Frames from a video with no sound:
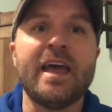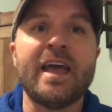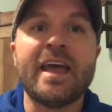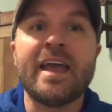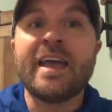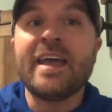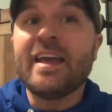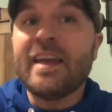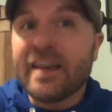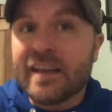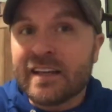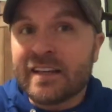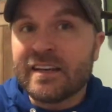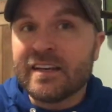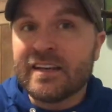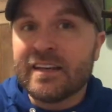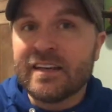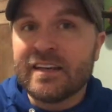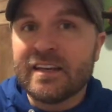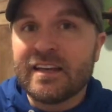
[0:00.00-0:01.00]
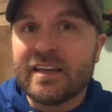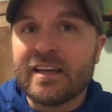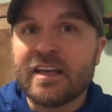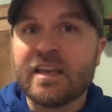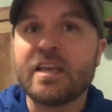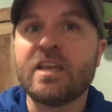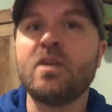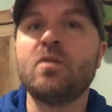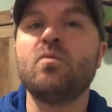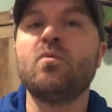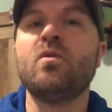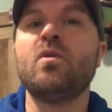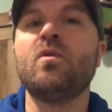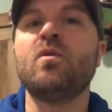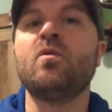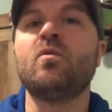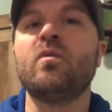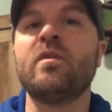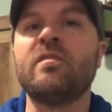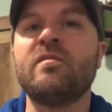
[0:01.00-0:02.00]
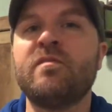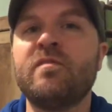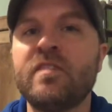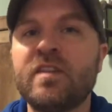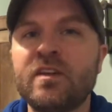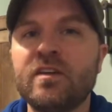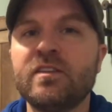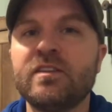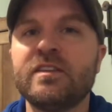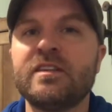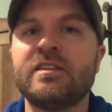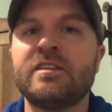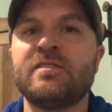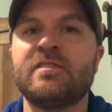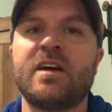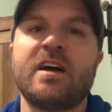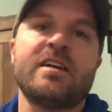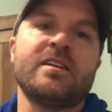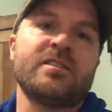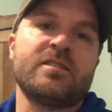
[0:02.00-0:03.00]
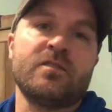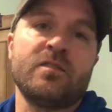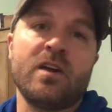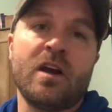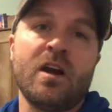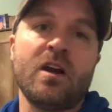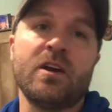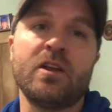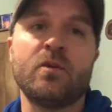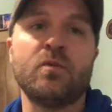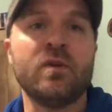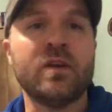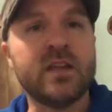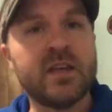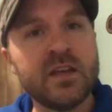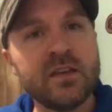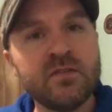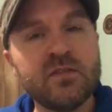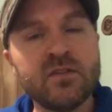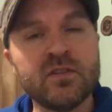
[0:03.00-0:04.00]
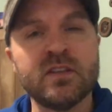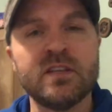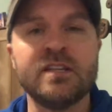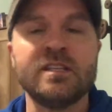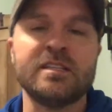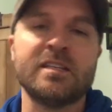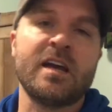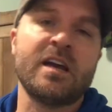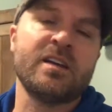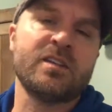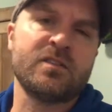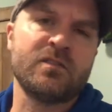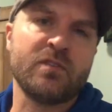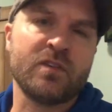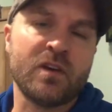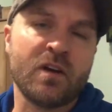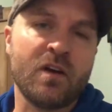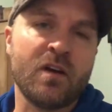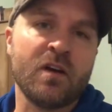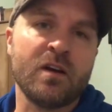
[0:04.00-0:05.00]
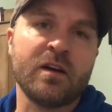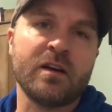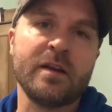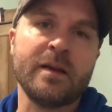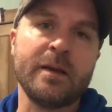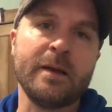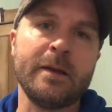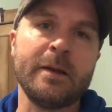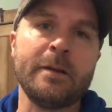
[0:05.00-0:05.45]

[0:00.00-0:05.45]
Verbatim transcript: and He will reveal the desires of your heart. He will give you the desires of your heart.